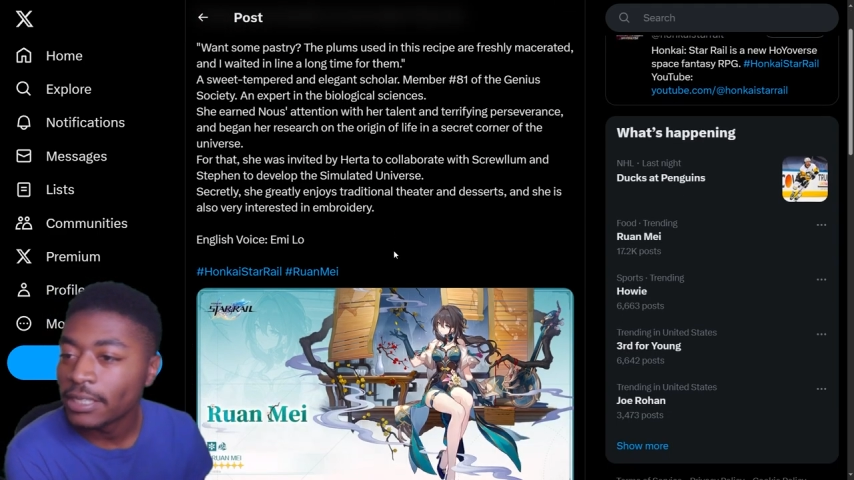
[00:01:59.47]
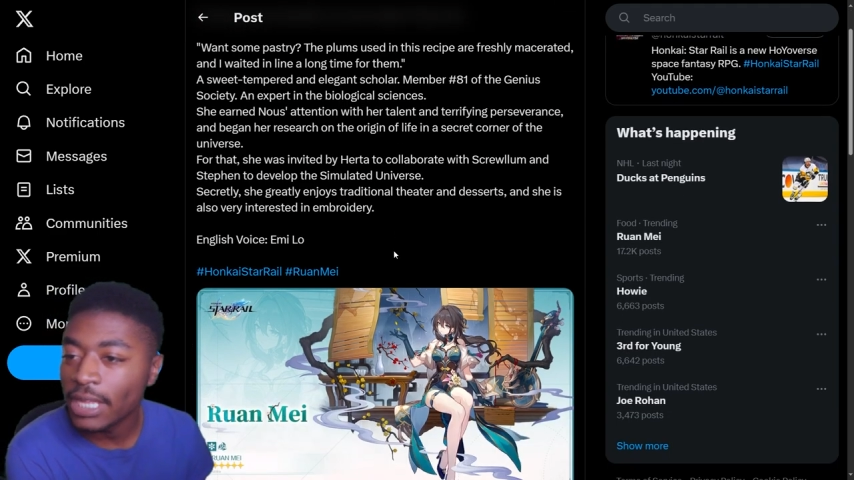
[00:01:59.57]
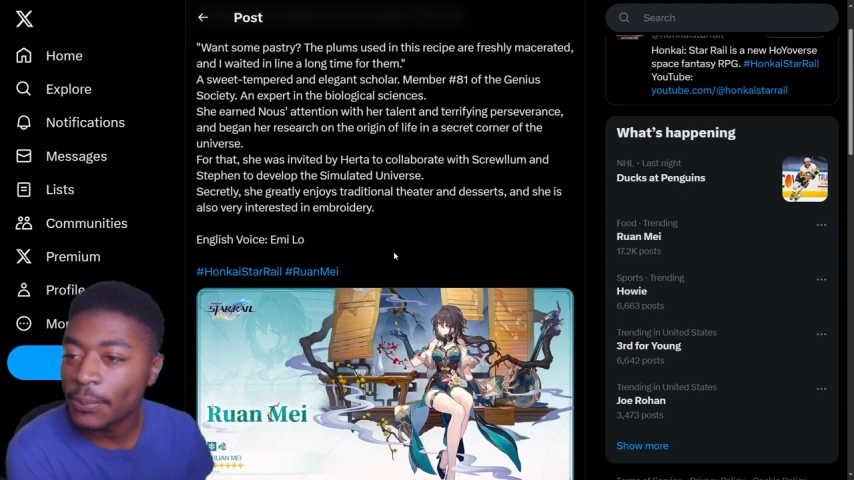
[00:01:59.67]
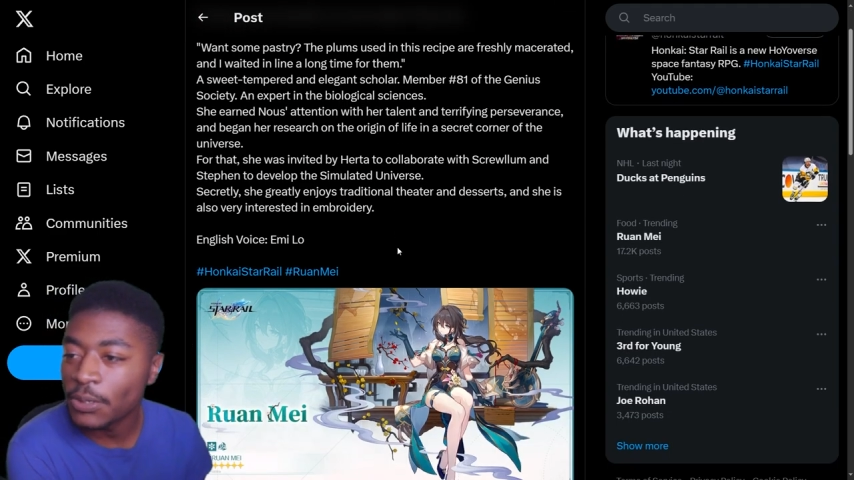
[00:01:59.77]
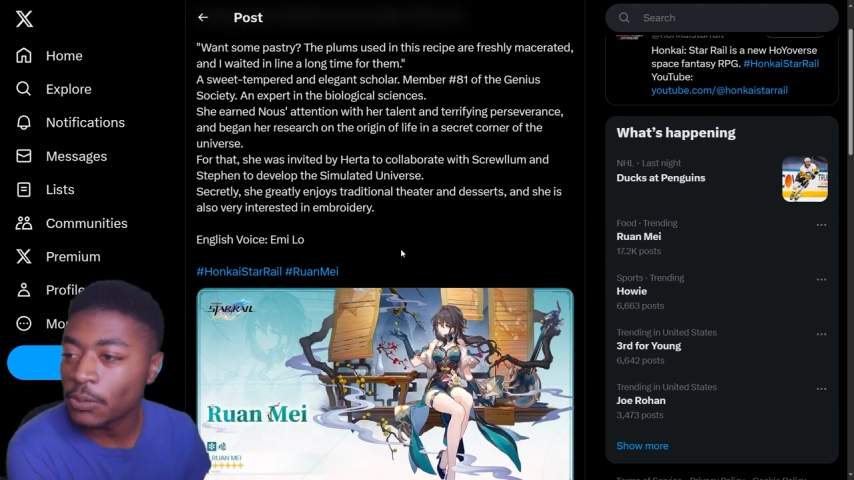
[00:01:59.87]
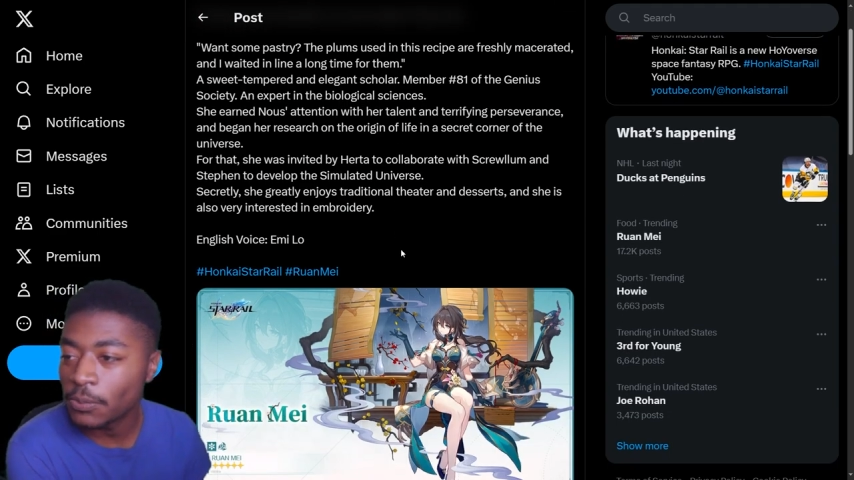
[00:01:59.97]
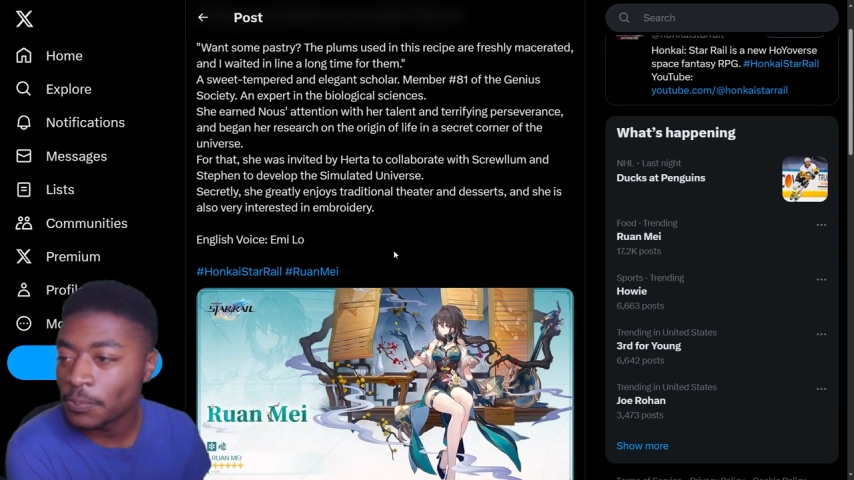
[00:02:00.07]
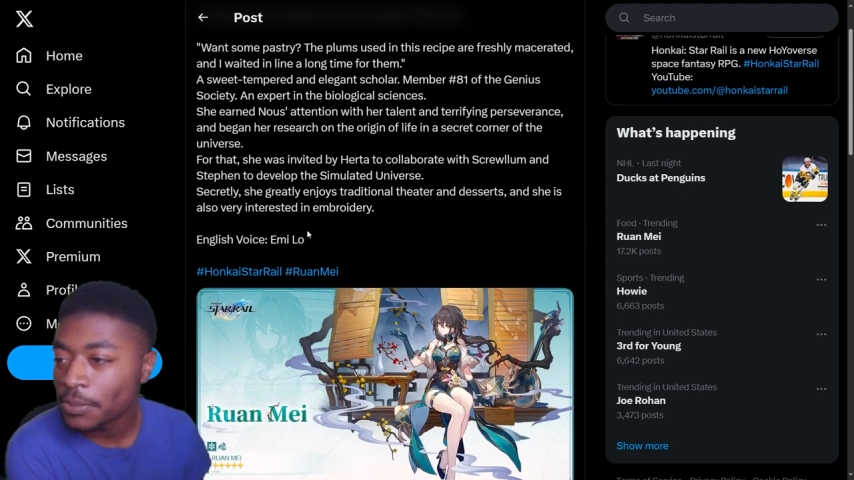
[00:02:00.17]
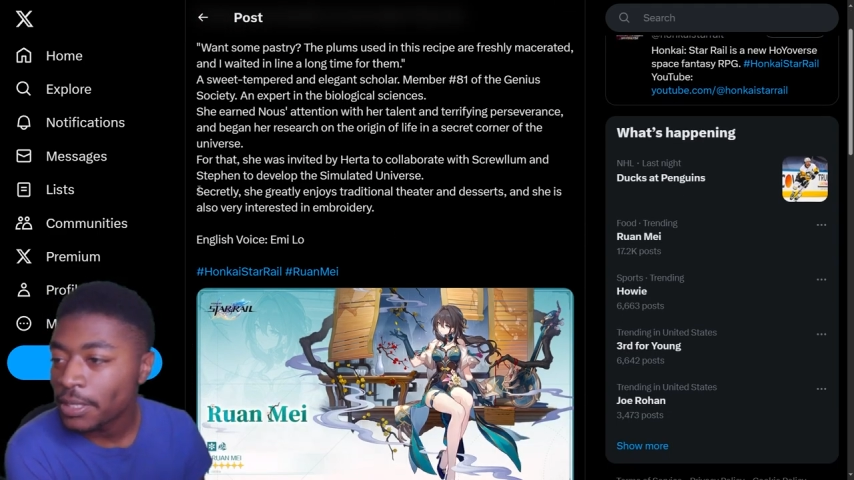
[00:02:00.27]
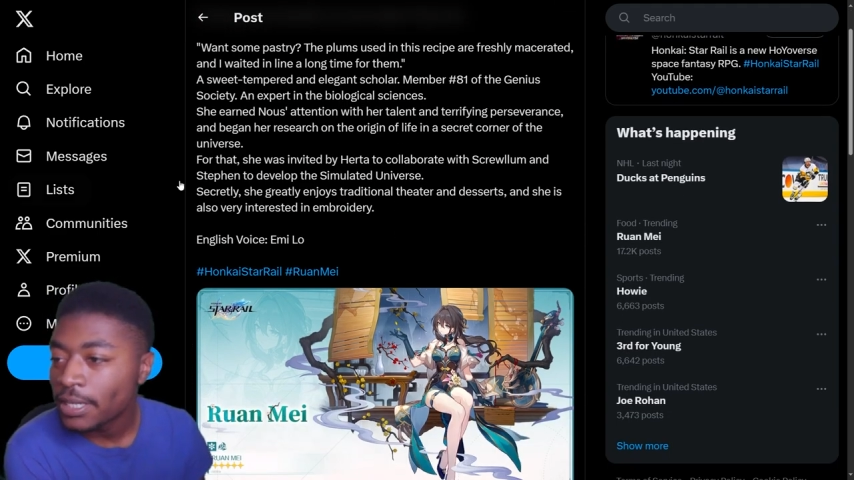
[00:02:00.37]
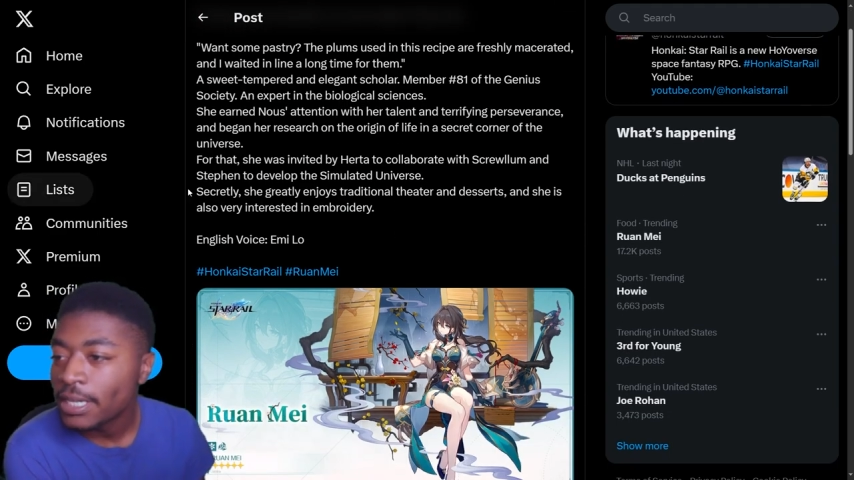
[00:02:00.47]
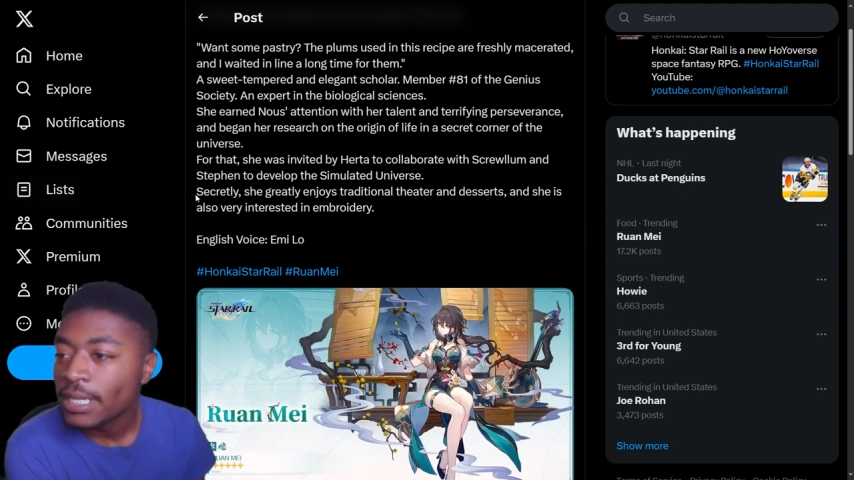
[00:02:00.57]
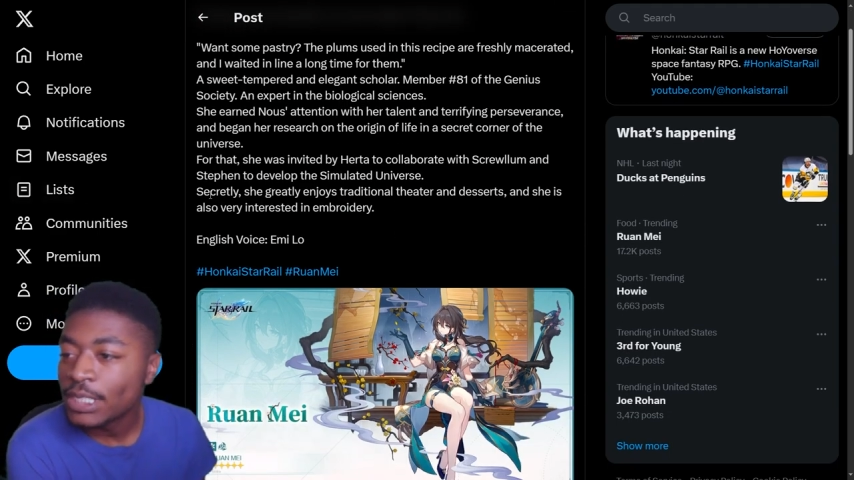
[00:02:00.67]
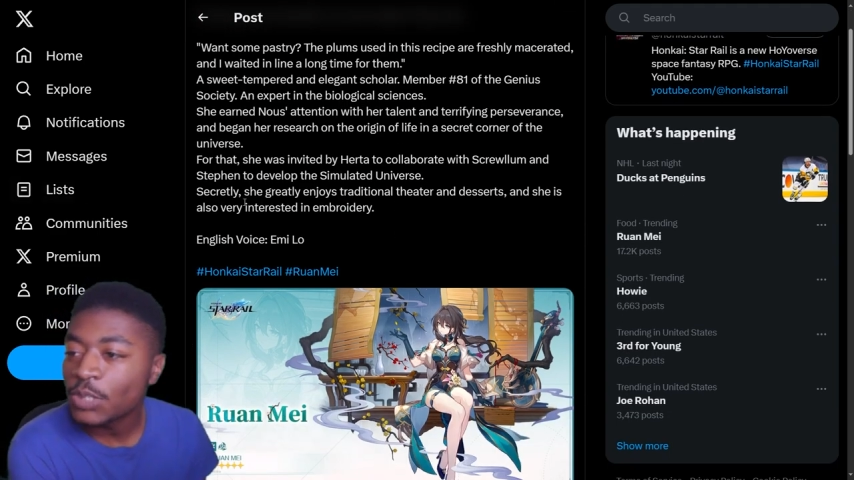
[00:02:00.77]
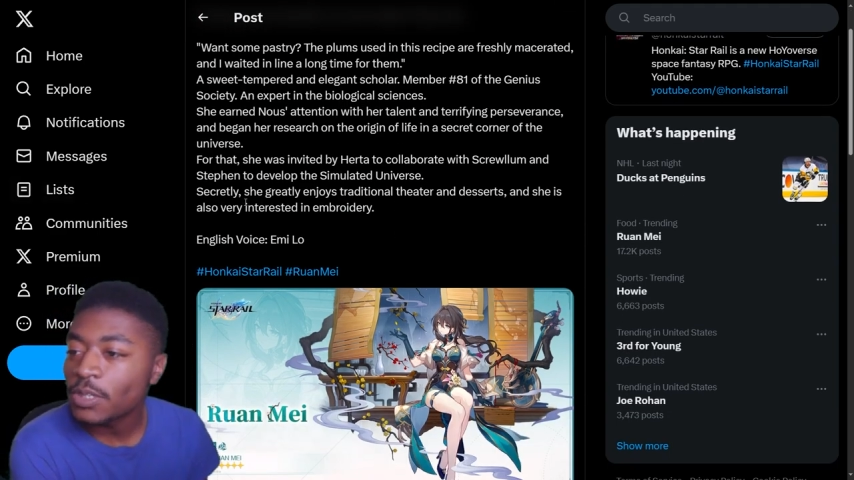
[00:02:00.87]
That'd be cool.
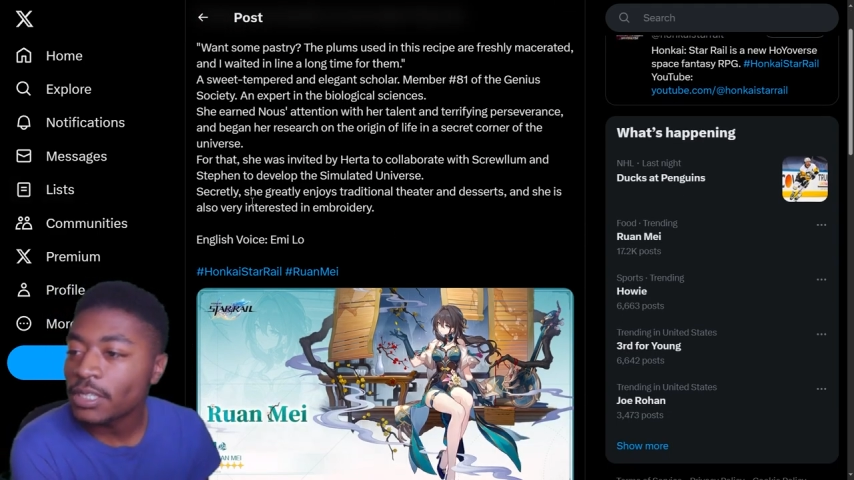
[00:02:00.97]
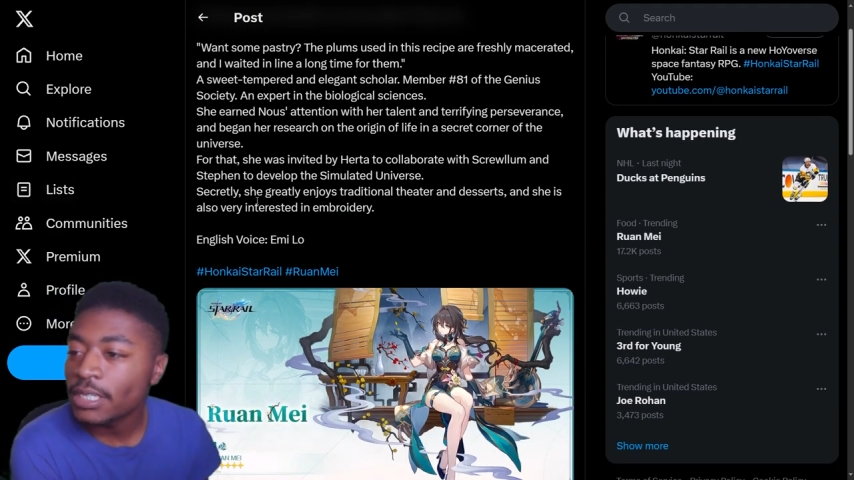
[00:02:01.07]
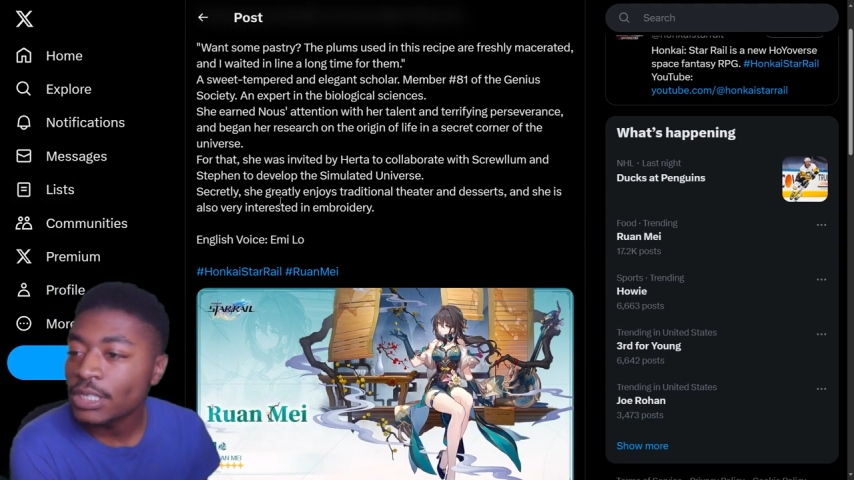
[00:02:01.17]
Secretly,